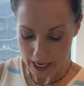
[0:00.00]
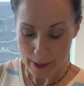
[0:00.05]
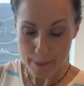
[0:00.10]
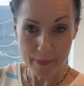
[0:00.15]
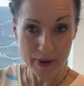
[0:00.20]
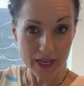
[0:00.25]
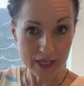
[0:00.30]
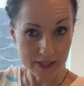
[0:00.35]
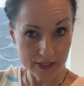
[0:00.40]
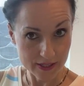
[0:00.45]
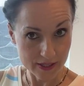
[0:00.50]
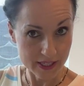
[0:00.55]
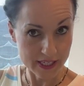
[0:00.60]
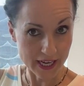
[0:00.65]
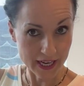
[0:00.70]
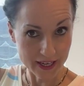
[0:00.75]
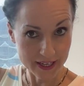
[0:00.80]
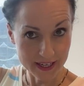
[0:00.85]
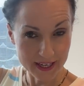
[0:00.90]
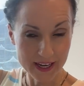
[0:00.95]
But
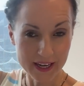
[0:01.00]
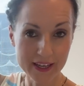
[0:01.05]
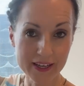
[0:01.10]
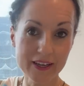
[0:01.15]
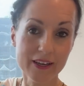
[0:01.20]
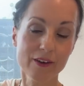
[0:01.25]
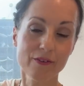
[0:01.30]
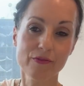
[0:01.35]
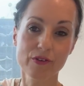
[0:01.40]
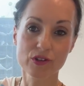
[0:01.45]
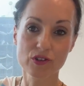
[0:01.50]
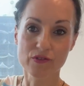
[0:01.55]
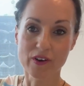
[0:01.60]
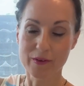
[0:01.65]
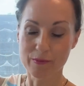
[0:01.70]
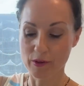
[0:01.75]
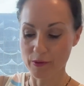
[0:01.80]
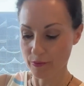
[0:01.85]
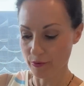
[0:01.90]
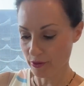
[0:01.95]
technically, if you
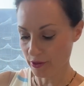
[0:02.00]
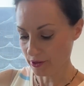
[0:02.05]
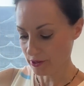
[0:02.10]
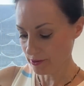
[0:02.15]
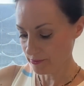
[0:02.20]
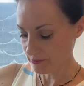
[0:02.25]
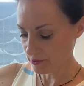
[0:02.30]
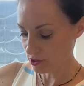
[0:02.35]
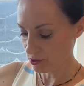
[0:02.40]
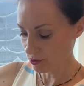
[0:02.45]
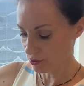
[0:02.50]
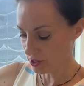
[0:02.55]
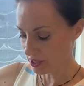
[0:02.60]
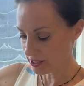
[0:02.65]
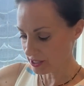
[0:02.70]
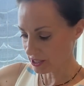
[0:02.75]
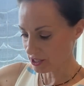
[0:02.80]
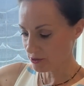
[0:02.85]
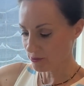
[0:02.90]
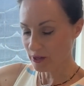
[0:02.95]
travel with a suitcase
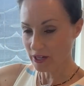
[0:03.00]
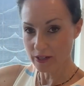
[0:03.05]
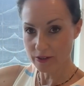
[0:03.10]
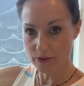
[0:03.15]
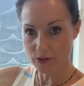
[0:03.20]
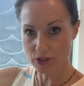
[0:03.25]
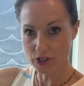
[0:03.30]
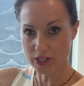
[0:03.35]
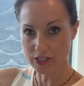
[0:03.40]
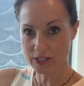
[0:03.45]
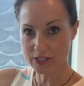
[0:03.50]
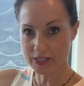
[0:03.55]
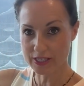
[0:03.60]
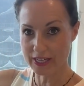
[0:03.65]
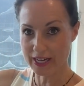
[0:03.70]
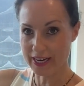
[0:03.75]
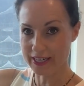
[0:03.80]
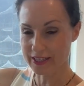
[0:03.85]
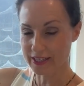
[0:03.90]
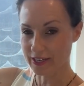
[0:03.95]
as well, you just
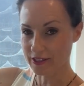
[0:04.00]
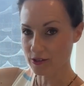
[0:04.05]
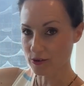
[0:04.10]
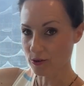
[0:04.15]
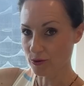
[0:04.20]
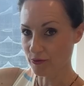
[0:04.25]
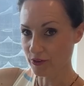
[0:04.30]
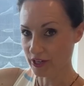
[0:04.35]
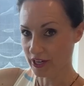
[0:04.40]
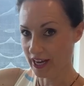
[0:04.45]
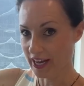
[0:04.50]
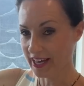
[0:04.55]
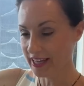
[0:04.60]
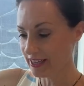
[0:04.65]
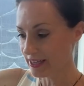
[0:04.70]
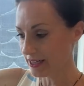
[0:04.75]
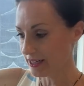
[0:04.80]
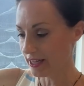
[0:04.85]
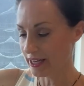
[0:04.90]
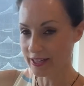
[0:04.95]
slide that over the
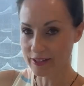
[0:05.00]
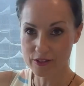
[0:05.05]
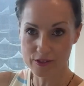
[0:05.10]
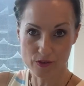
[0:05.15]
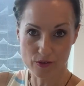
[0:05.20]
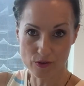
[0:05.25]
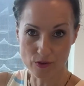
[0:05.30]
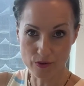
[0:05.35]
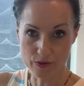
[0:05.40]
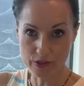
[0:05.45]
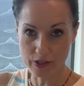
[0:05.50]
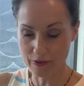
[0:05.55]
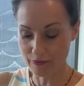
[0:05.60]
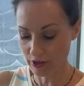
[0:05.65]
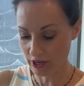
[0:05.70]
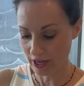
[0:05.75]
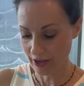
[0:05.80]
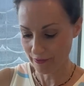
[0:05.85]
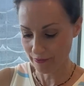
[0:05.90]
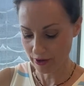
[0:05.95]
handle and you don't even
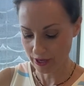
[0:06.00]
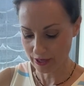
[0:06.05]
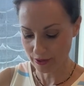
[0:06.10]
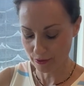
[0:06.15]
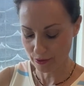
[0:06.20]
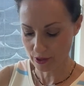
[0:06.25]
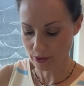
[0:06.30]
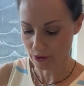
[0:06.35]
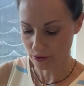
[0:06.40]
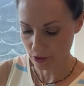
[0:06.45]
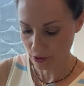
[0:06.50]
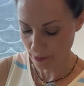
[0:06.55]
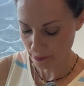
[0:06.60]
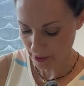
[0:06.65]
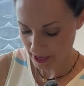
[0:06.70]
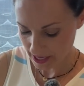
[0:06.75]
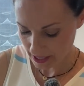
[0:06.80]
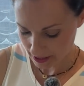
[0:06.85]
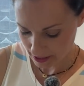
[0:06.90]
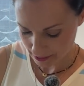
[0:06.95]
have anything on your
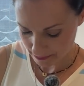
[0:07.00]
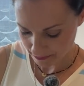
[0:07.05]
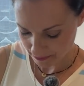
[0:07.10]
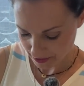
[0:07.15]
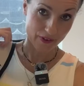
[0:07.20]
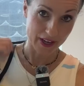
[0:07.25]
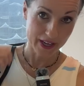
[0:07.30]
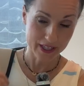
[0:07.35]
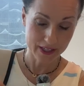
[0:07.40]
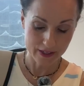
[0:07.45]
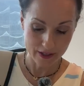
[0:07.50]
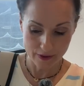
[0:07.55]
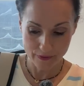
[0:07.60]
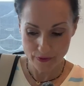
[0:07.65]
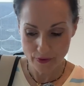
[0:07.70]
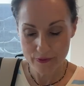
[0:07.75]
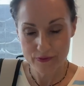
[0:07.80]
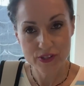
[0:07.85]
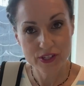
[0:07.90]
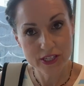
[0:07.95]
back. And if
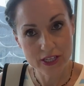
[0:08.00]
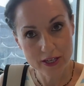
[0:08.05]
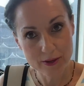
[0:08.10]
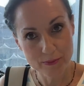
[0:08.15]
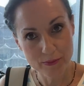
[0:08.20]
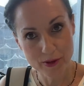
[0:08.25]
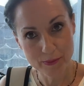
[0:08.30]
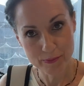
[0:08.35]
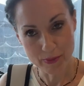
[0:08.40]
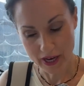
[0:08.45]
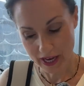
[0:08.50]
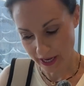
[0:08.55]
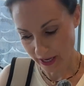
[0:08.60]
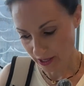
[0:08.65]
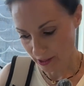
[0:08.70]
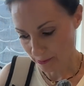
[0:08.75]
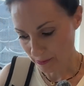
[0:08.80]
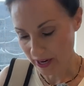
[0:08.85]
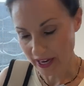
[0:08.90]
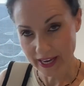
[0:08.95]
you've seen me pack
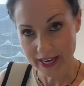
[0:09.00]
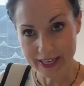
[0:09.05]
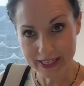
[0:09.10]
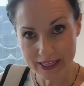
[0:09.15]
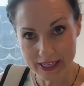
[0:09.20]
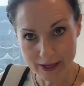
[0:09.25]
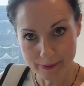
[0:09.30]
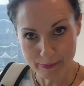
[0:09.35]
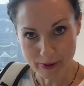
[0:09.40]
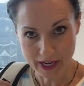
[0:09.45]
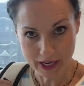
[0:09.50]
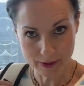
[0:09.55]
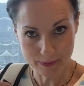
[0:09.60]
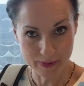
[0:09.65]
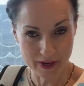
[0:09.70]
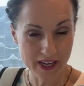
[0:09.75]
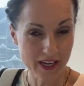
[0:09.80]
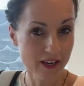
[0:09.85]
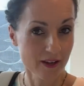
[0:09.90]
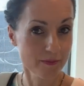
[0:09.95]
my Antler
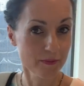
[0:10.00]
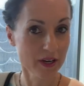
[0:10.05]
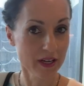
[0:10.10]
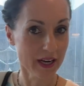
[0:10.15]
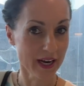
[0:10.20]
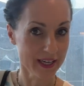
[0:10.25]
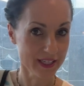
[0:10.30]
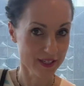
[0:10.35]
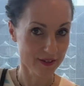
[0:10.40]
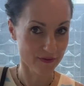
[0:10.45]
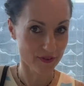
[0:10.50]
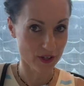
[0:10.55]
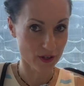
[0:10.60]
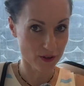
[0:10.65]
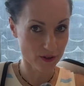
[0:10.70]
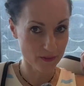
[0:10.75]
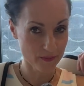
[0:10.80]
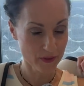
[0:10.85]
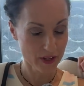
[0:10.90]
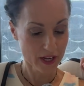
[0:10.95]
backpack in my last
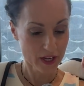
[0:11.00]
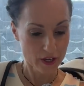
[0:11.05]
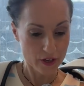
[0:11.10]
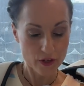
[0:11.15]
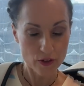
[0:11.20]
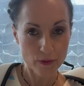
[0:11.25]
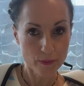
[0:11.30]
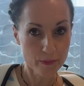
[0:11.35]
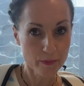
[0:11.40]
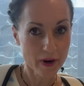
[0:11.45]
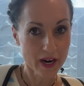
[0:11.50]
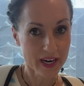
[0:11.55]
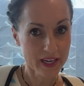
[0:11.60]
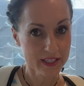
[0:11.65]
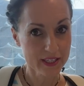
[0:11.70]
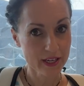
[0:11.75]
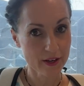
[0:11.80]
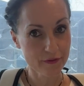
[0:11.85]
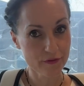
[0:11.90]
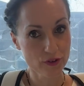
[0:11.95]
video, you might
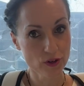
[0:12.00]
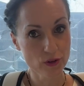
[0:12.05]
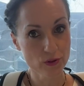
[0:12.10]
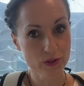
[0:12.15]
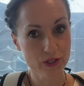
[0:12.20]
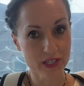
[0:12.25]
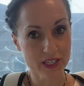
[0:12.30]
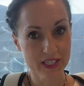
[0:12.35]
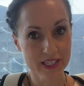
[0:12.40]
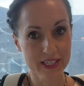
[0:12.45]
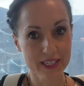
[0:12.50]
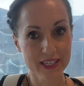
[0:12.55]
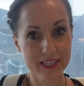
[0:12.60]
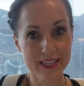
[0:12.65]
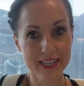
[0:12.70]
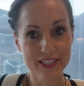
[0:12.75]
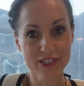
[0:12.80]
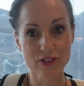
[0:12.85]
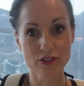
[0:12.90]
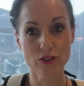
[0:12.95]
have noticed that it
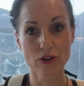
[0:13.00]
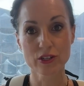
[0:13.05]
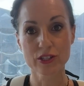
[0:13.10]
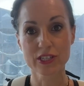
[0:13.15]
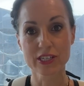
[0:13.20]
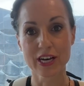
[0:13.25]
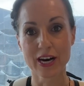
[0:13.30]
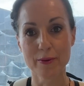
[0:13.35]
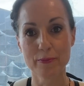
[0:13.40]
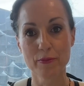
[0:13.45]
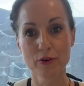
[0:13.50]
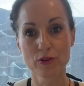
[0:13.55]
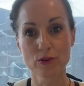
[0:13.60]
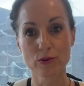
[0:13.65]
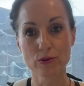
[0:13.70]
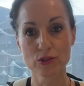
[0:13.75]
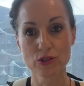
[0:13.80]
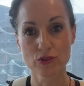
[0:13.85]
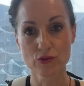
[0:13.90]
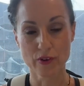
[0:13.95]
does not come with
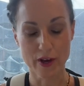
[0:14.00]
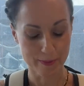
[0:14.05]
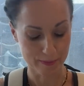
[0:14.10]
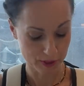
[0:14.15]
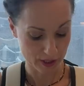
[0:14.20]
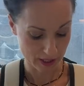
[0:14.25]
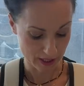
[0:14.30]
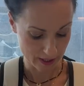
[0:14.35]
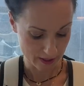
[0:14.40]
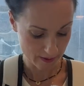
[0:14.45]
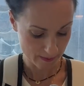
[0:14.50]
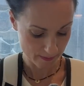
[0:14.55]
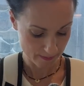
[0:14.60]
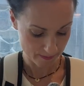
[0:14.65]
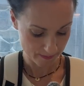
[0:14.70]
those straps here.